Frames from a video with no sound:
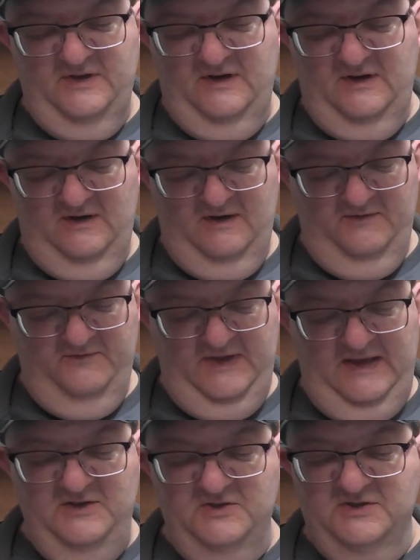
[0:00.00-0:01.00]
of
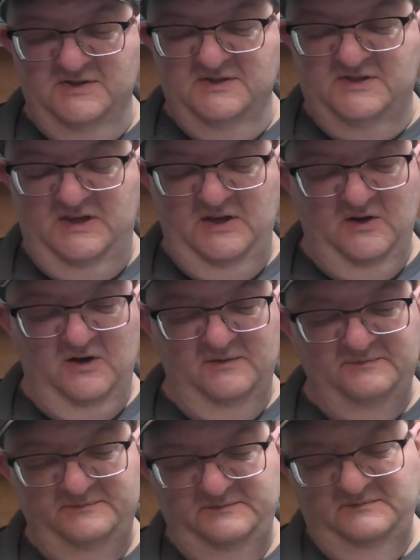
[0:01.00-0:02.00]
engines here,
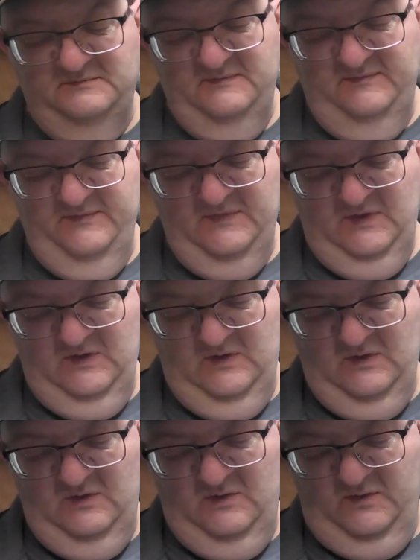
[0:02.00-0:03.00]

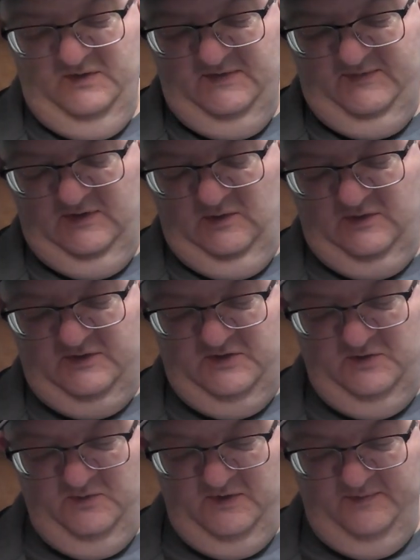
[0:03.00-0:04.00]
or a different look
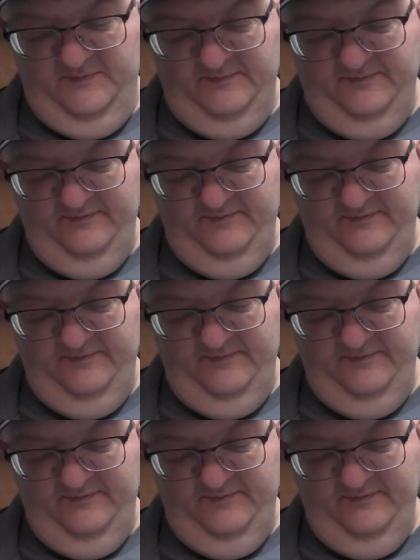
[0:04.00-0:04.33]
to them,